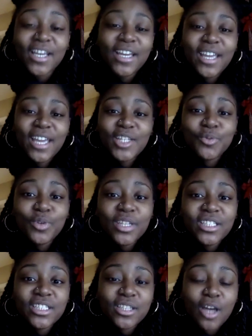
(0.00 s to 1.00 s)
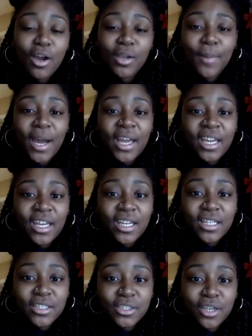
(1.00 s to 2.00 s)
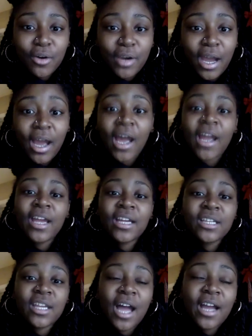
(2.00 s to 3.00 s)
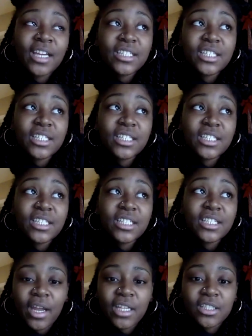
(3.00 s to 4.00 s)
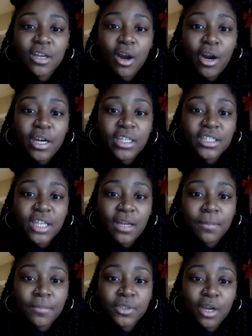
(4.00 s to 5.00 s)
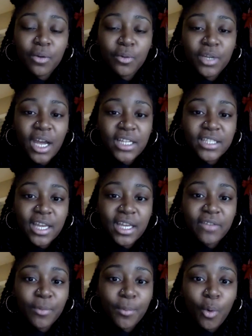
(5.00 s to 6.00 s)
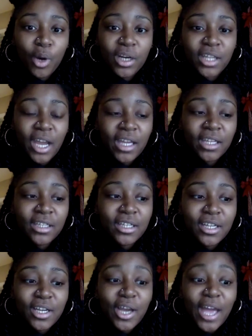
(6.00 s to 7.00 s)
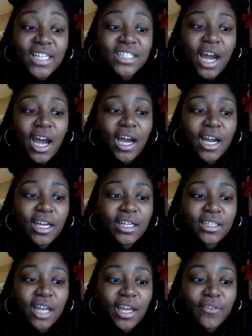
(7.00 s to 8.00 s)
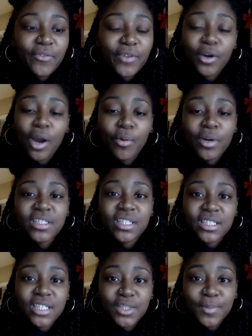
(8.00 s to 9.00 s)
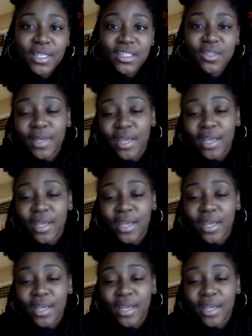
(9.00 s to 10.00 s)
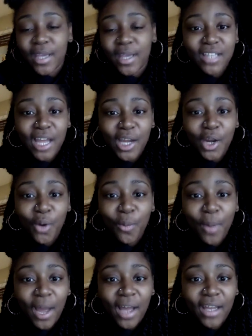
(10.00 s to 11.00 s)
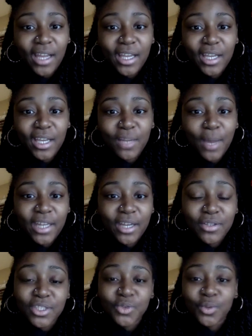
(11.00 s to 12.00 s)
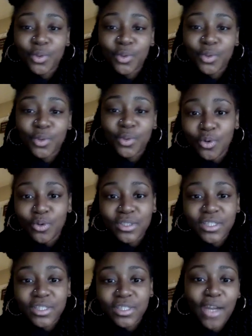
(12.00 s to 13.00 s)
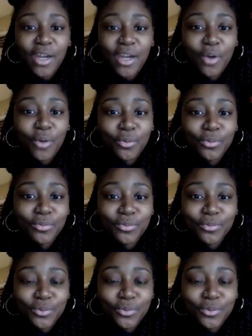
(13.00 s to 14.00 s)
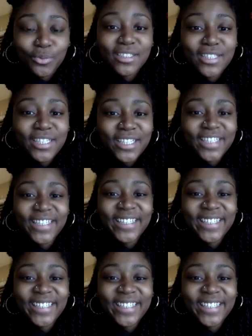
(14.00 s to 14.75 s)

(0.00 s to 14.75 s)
It's really just all in my hands, you know. And I guess as I grow, like, as an artist, I'm starting to realize that even more. Like, as I, like, figure out what success means to me, I don't really have to, like, go by, like, anybody else's rules. Like, ain't no rules to this.